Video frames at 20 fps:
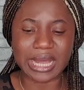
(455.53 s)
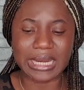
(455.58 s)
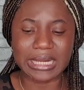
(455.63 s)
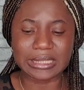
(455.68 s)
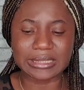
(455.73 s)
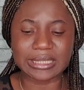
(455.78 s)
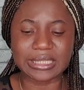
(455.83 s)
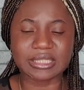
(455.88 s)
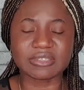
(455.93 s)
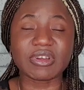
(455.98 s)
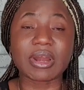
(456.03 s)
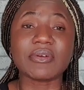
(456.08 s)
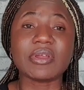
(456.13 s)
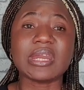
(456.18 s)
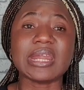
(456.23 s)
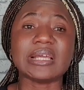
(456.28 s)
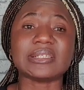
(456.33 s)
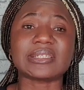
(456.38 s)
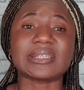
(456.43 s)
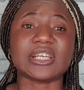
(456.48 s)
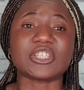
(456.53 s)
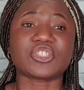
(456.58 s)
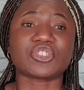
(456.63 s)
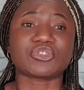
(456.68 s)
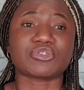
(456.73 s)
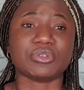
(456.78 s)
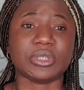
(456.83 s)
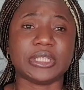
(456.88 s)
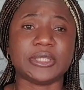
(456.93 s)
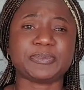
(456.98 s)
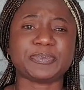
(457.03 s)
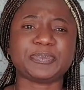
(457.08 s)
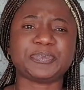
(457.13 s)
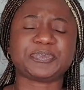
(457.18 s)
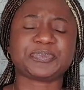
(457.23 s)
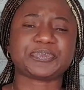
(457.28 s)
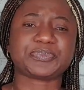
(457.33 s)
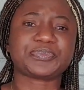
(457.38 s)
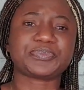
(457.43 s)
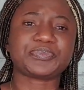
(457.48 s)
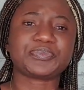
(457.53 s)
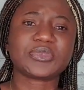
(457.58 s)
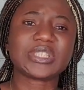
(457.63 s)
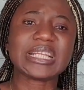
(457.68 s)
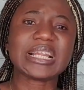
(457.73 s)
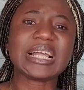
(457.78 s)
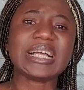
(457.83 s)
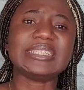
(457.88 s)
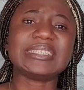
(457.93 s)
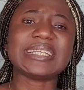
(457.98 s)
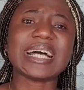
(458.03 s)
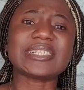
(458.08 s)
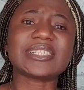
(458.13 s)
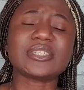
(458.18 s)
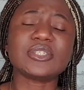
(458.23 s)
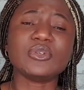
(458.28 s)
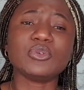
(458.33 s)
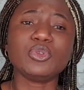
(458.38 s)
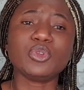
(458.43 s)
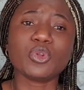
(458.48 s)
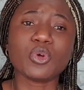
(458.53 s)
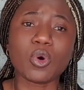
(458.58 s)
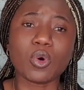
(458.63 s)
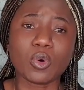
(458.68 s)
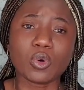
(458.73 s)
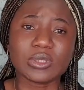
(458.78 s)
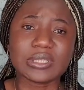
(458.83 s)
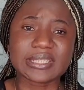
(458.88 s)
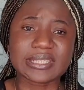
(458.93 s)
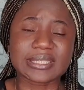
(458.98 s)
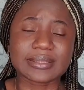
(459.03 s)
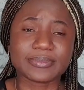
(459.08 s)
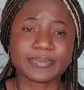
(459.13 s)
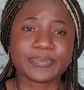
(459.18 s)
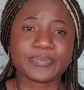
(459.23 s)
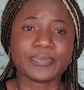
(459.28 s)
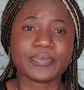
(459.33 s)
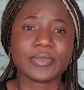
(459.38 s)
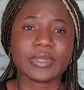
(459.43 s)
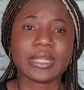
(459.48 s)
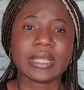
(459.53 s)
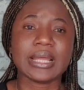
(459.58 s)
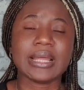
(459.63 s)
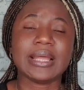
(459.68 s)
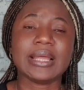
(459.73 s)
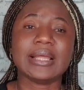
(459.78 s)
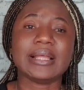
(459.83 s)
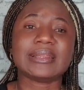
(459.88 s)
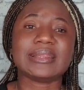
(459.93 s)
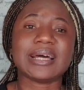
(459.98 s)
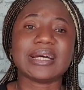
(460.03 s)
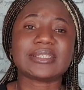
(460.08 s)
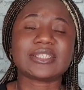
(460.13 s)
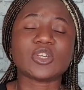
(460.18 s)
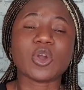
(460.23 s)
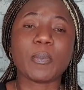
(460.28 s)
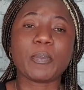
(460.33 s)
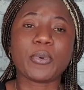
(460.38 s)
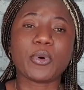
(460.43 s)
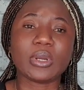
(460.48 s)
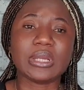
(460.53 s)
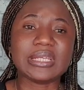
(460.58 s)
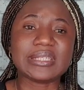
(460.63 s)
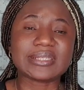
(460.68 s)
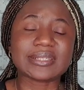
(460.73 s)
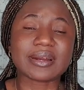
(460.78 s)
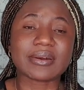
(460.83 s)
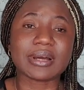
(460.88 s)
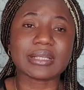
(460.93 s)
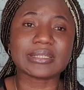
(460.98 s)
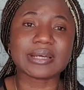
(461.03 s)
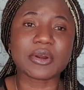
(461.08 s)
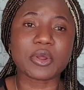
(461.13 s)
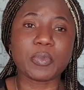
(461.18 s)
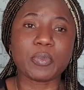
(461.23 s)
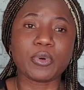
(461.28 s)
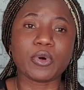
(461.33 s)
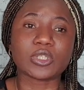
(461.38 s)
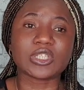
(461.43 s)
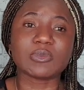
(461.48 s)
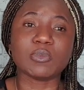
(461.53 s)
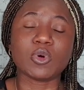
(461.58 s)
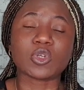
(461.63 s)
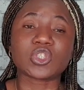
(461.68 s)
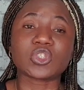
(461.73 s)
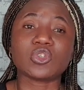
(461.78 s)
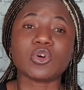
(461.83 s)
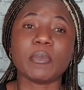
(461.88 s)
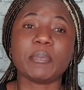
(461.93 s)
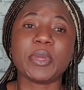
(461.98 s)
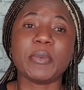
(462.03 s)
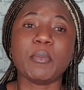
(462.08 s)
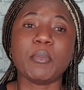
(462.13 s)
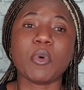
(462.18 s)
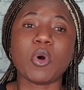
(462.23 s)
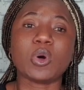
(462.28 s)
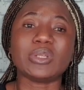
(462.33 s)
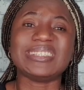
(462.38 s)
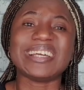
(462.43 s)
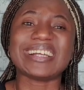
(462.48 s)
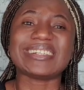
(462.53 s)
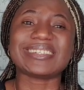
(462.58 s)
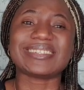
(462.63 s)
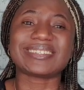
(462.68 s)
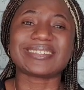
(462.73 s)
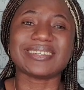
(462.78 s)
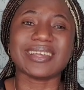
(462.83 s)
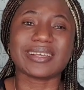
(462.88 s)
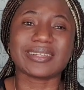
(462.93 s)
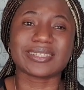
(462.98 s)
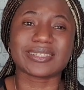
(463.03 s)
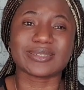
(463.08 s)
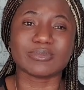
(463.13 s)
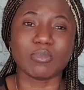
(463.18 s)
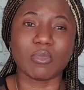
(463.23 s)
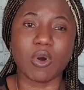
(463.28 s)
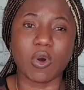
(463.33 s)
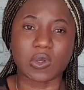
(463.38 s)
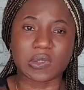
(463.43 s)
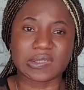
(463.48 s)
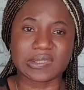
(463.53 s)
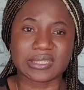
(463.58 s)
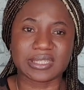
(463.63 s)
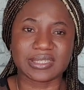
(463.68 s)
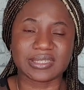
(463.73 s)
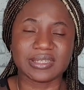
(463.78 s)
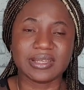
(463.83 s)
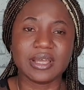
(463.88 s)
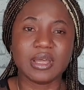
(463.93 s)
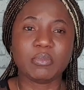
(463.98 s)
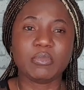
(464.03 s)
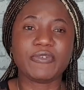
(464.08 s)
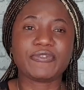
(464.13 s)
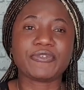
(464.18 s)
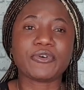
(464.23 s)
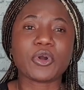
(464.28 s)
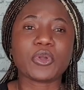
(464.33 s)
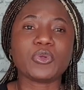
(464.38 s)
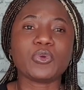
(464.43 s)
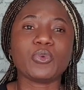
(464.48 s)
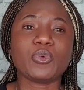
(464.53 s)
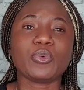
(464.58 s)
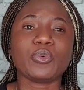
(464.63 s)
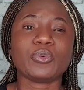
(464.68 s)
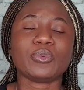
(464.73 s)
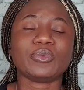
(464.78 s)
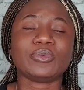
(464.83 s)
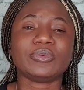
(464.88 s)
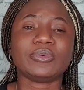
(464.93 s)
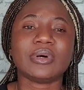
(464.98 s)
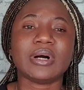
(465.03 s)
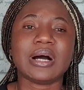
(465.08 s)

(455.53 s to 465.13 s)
And it is very necessary that you note that your police character report must not be more than 6 months before you